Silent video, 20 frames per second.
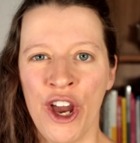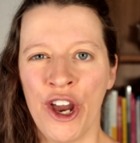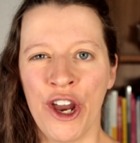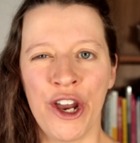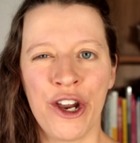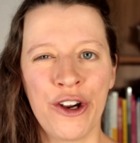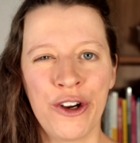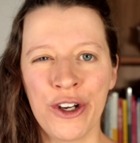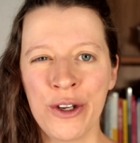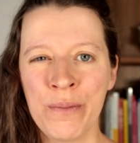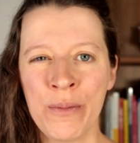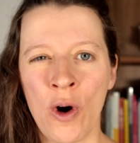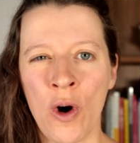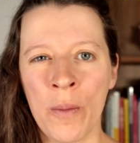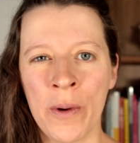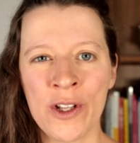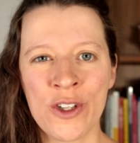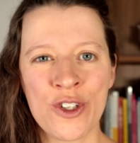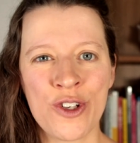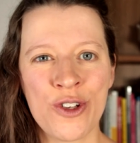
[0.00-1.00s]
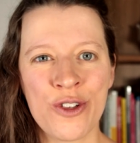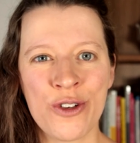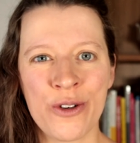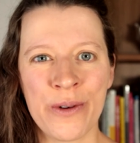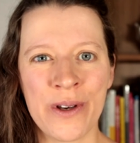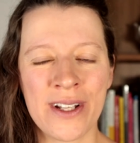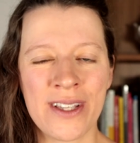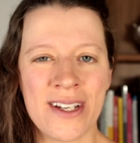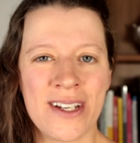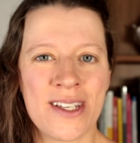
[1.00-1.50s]
A good moment to do
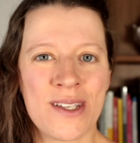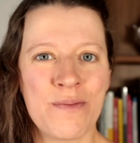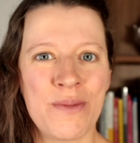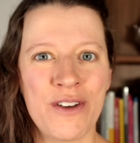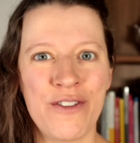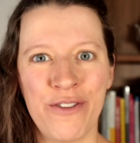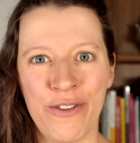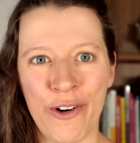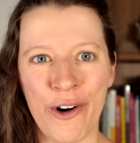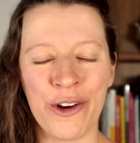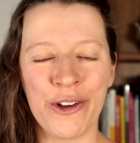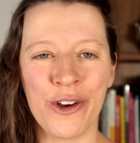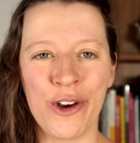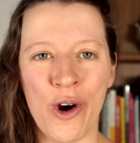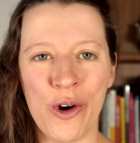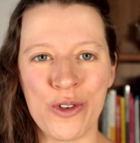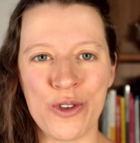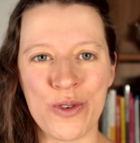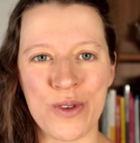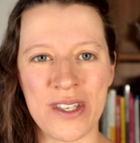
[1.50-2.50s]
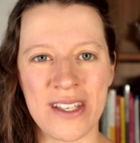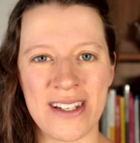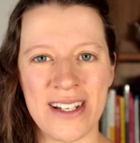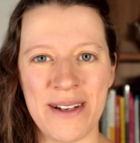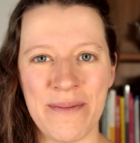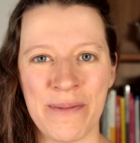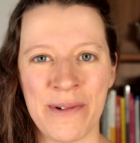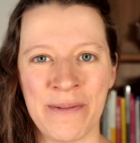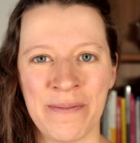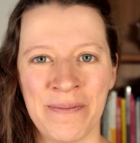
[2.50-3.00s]
it is before you go to
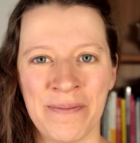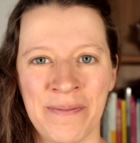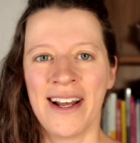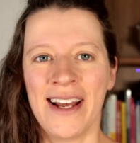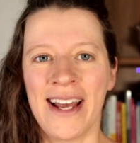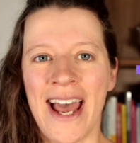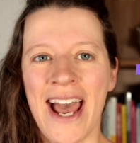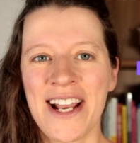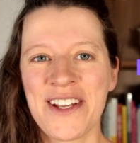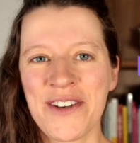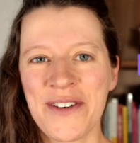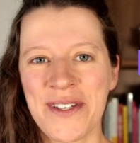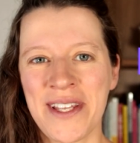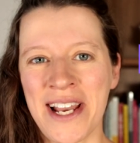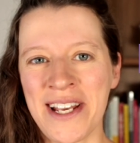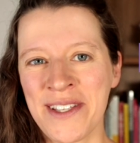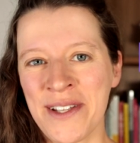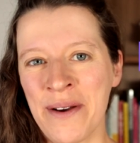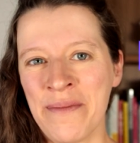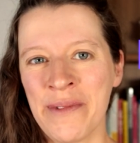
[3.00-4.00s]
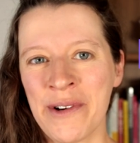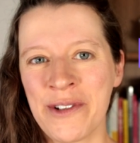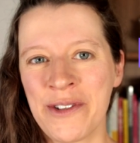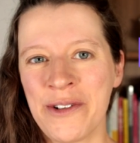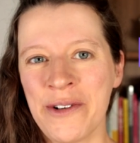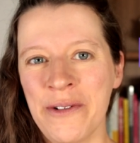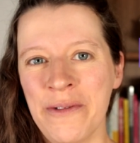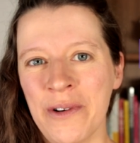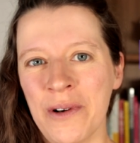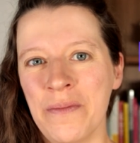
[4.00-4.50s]
sleep. Exercise number
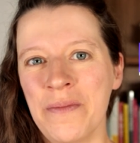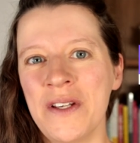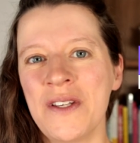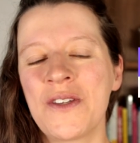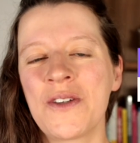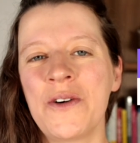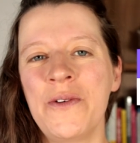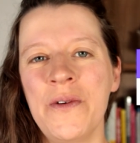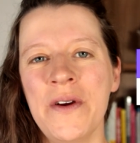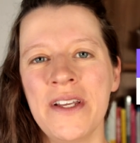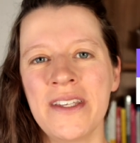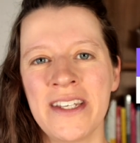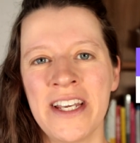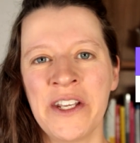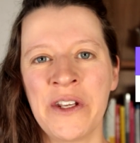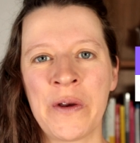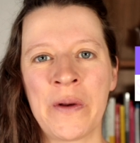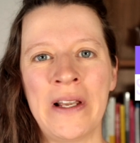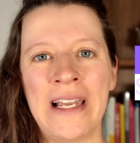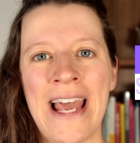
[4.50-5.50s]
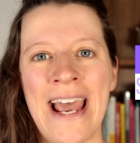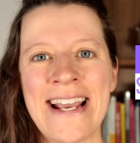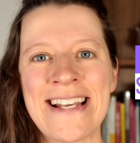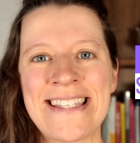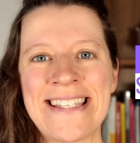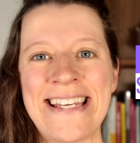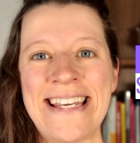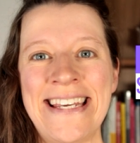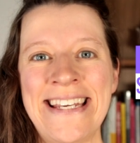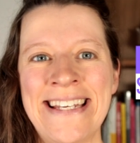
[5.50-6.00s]
two will be squeezing your
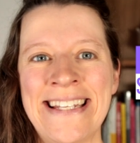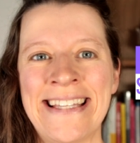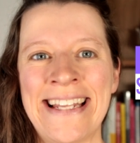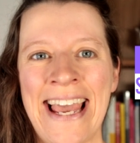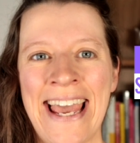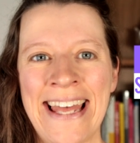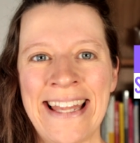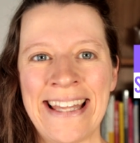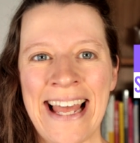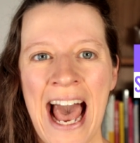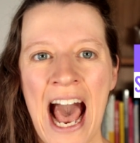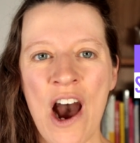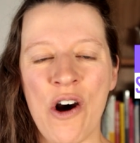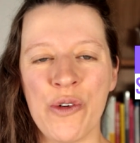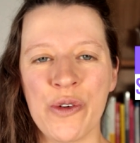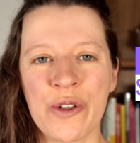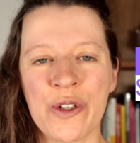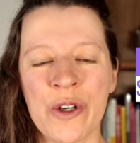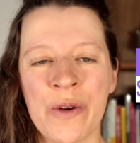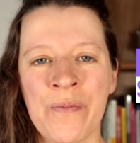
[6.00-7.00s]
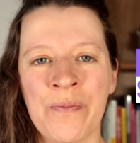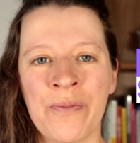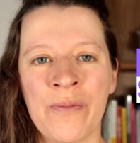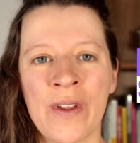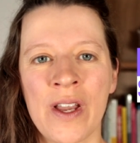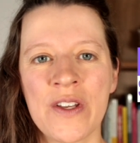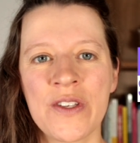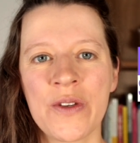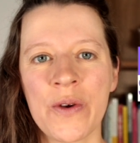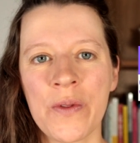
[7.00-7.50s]
legs in and out.
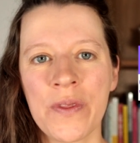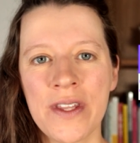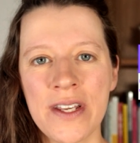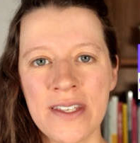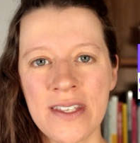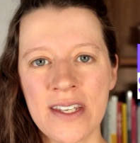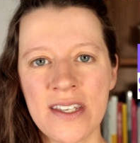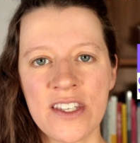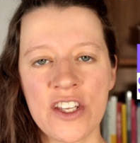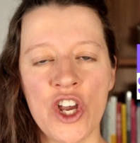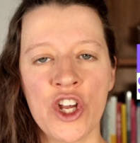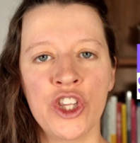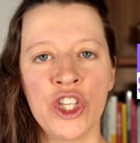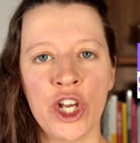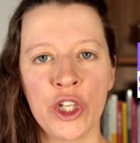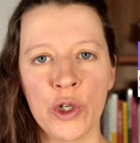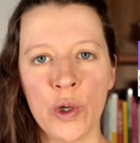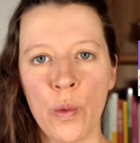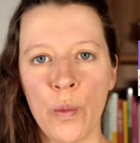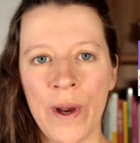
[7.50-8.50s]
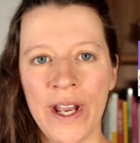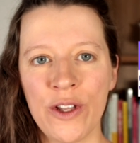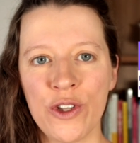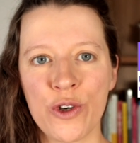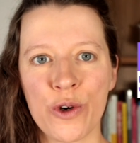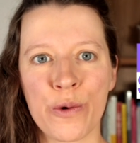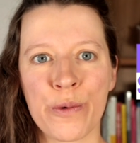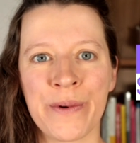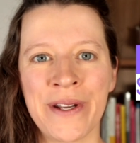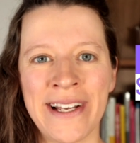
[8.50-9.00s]
So this is another way
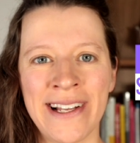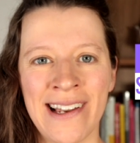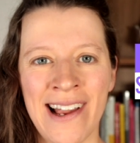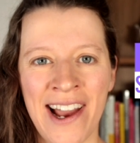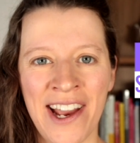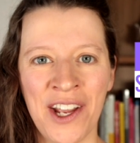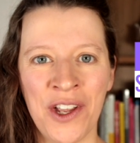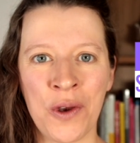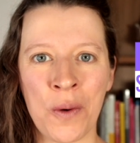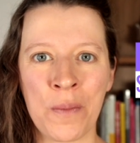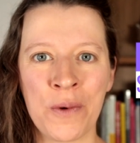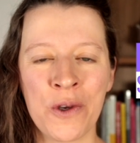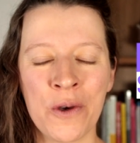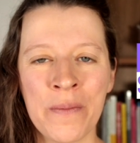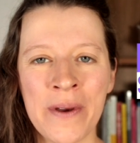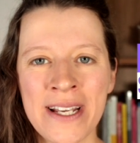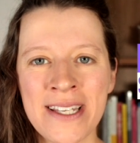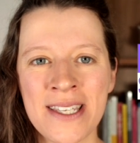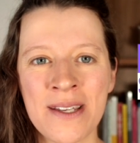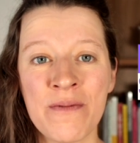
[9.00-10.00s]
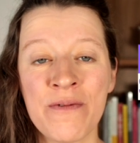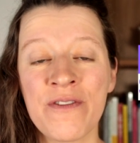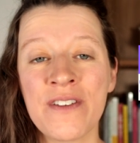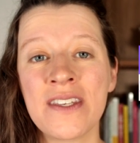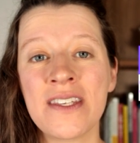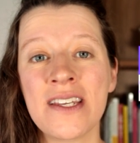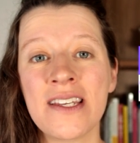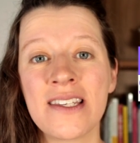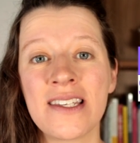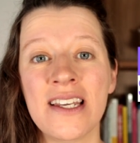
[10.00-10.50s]
to realign your pubic
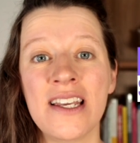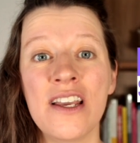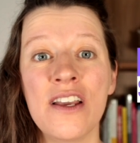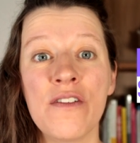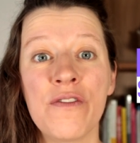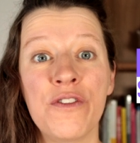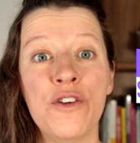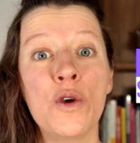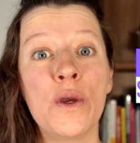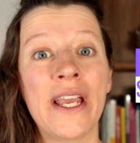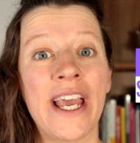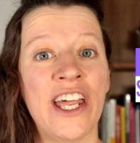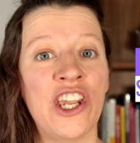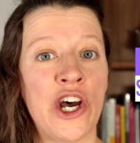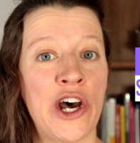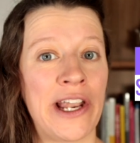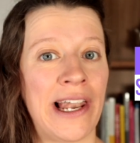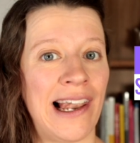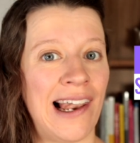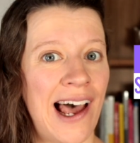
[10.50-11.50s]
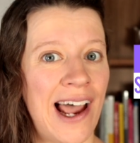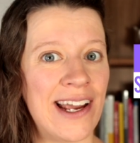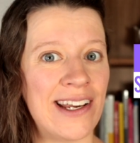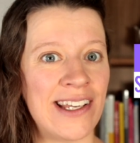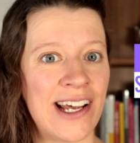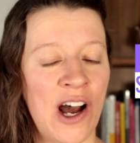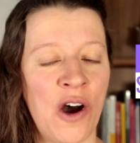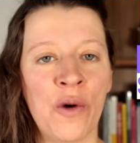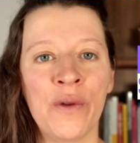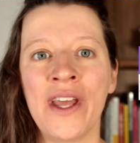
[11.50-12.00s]
symphysis if you cannot lie
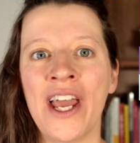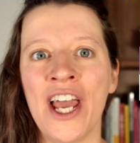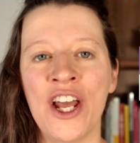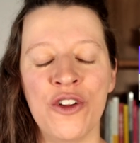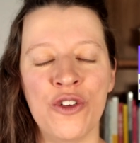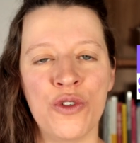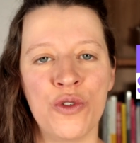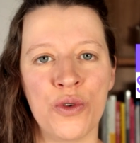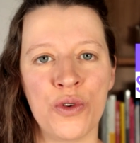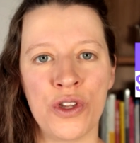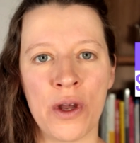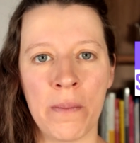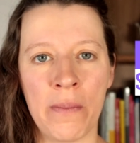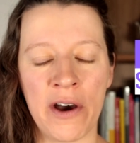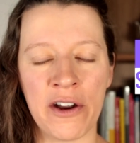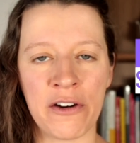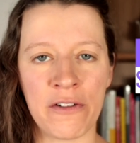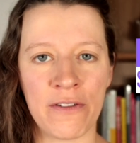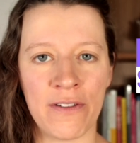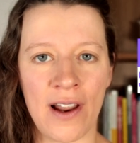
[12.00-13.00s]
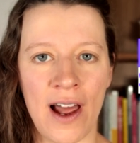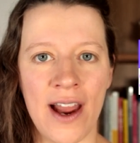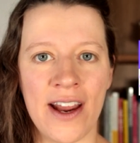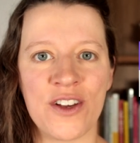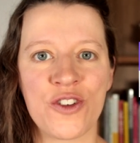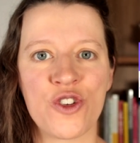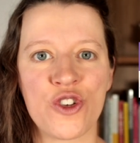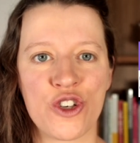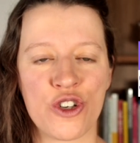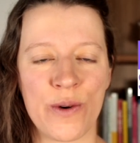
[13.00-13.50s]
down and do the butterfly
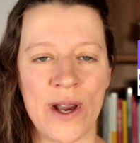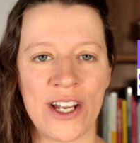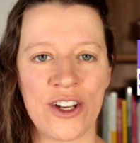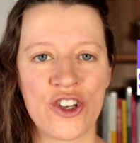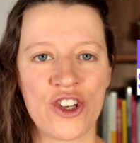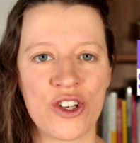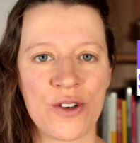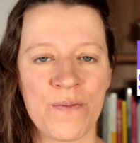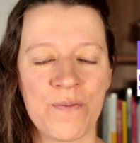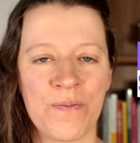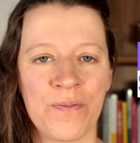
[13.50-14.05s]
stretch.